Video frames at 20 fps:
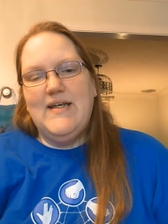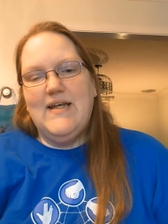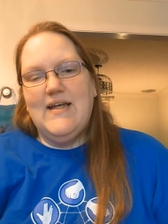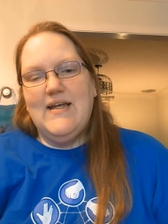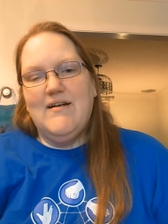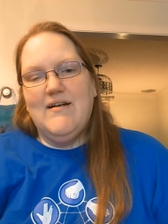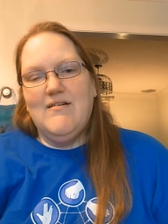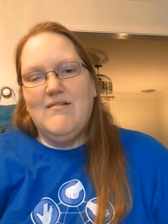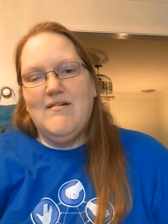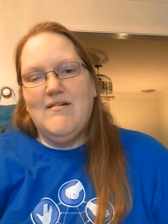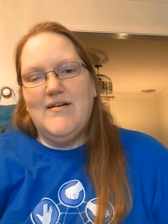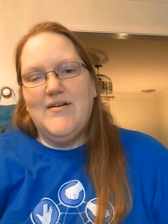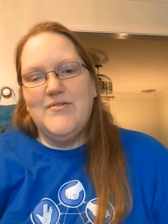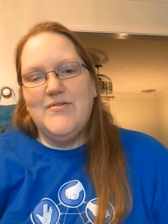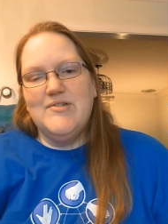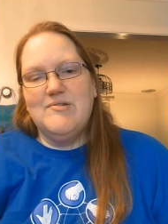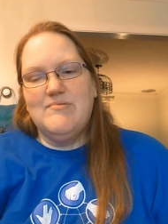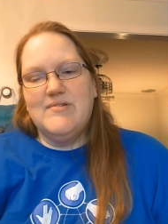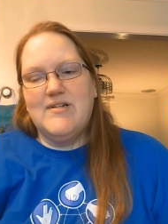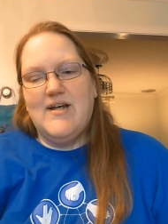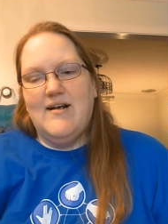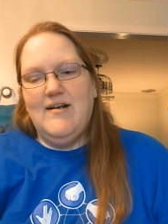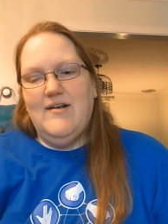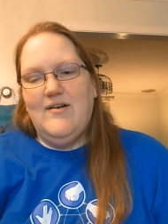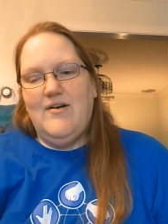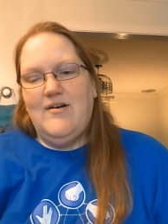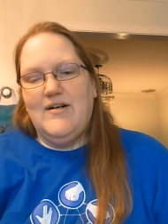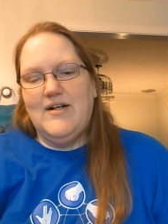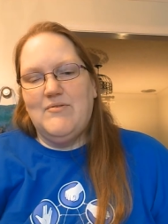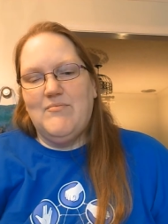here. I know this was kind of
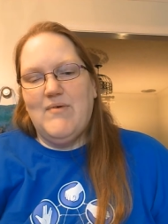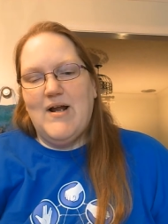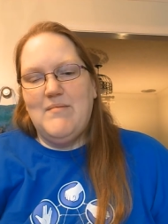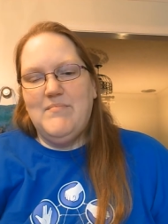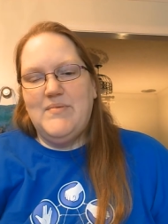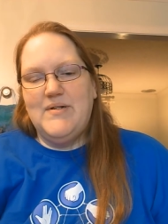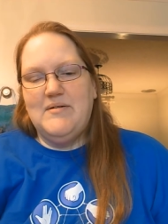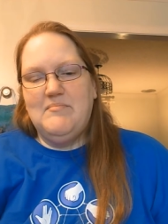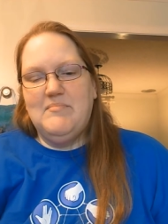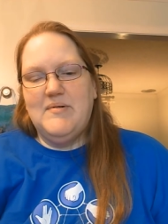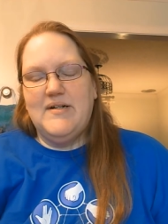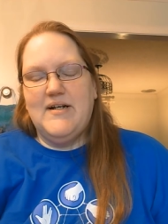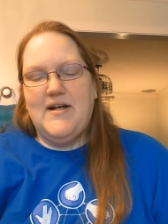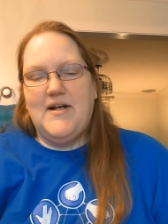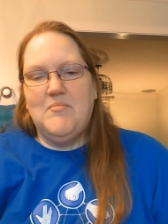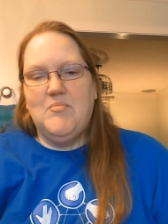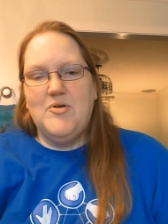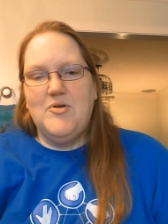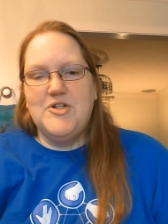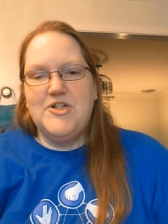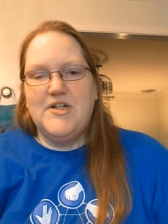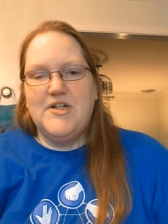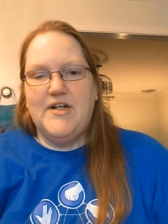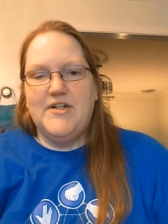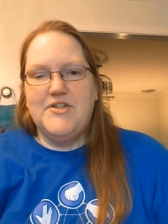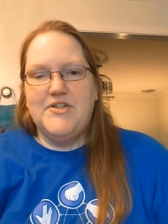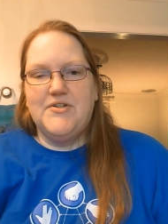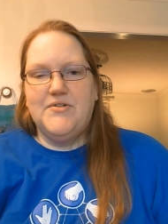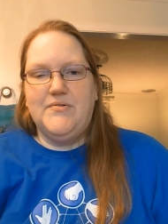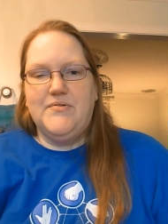long and rambly, but I
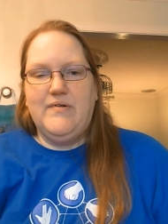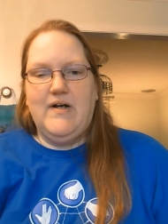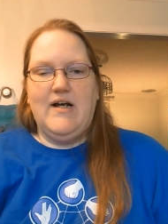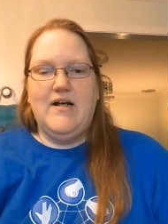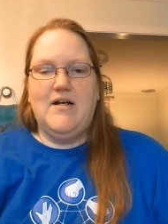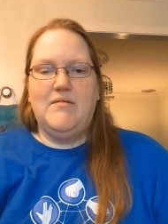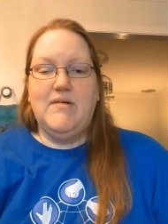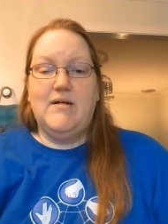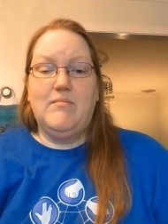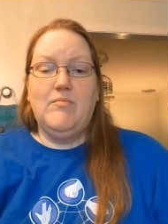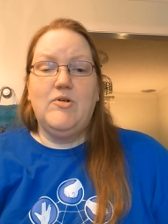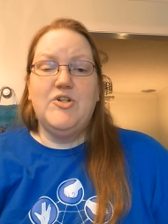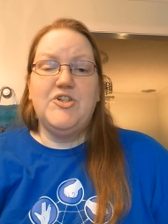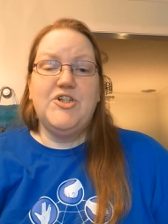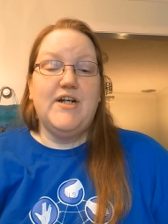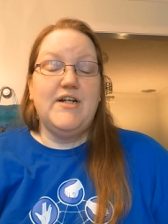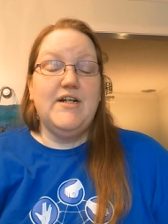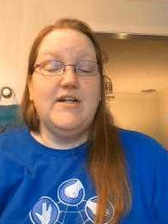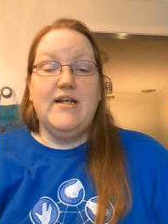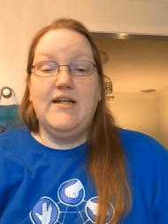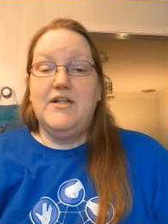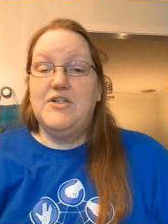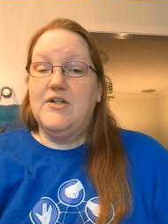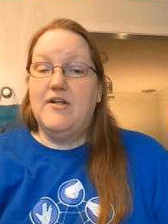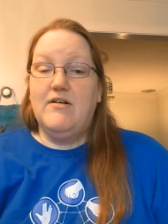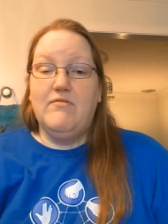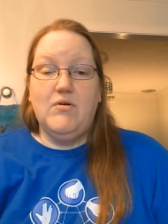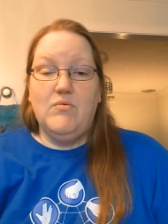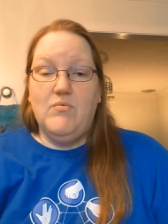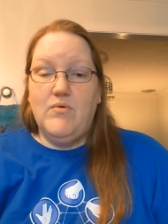appreciate you. Um, I appreciate each and
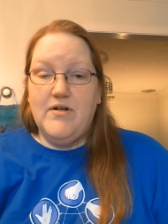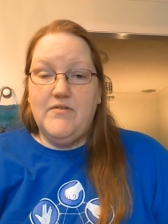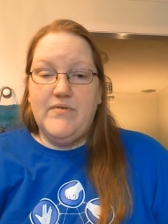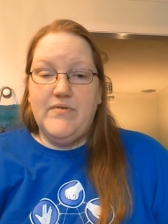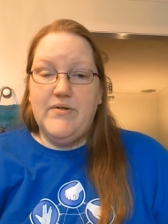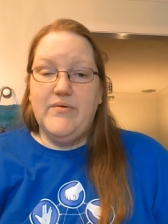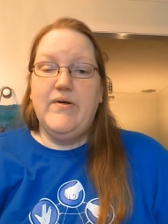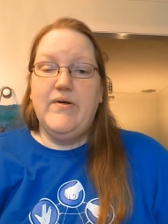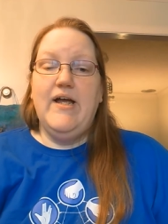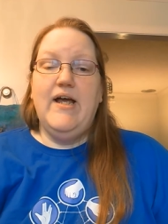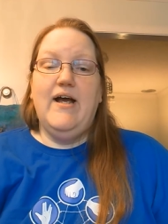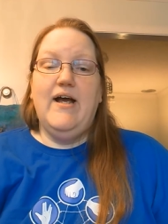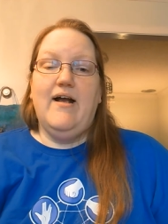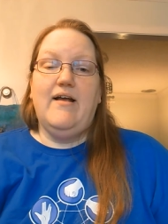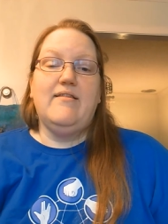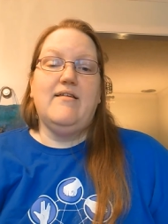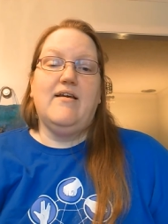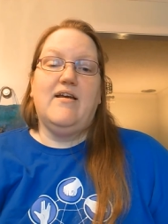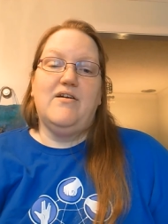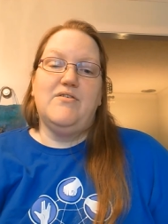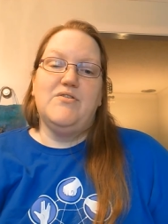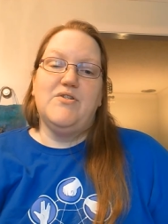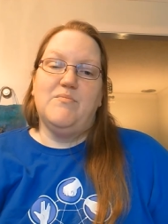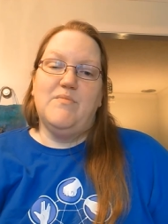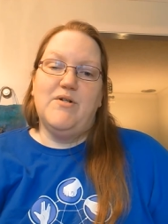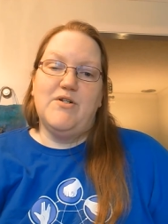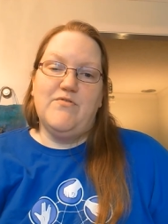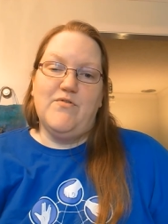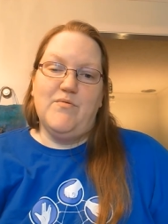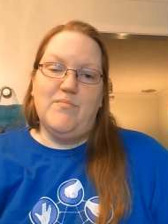every one of you. I thank you so
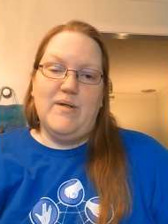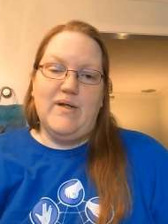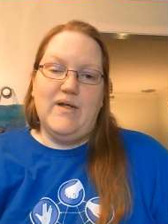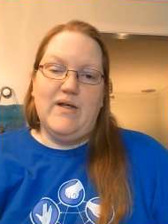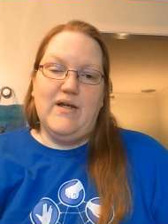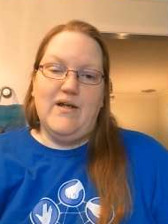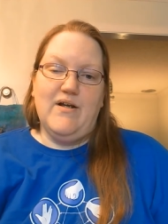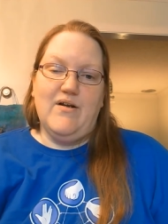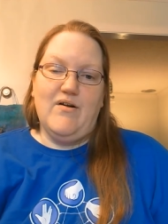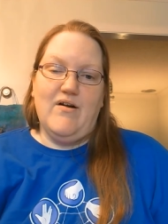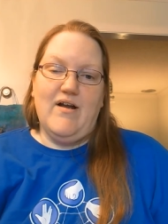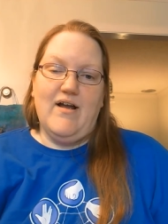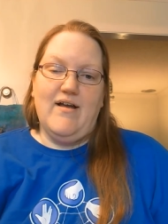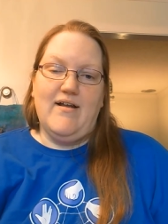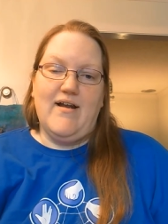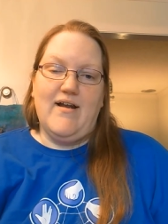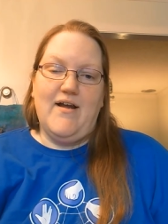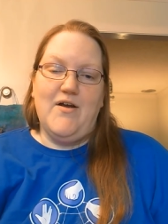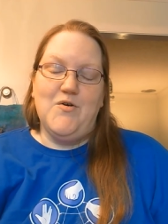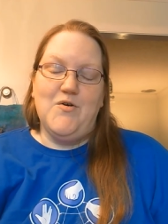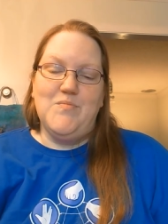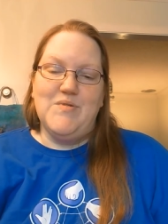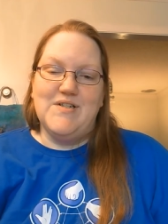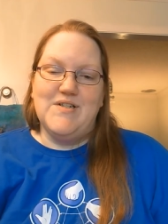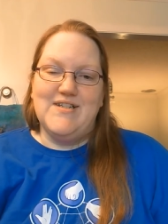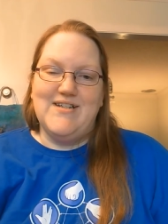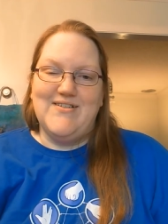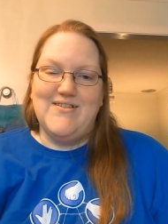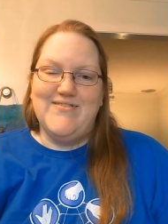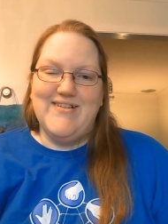much for being here and I hope to
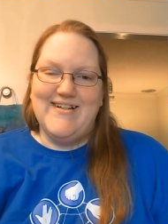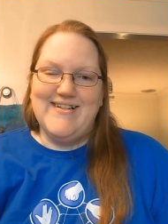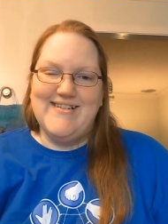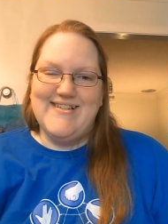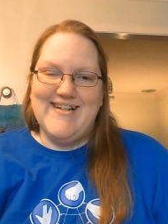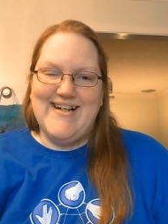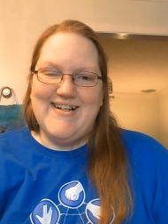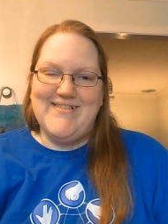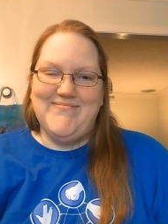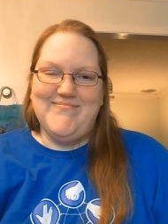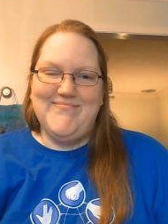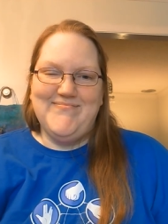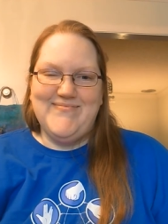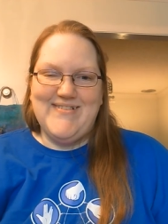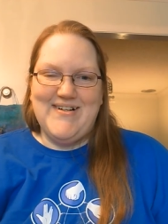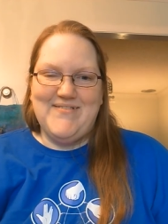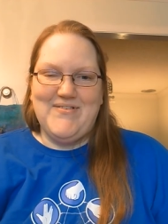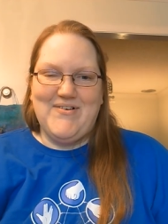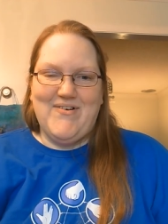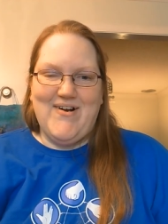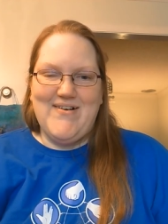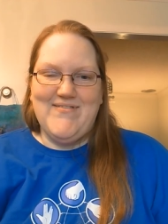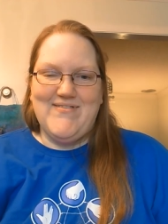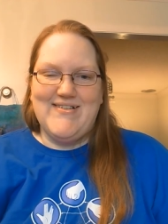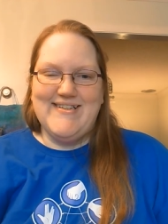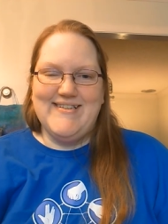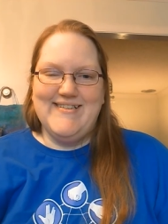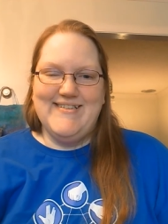see you next time. Have a great one.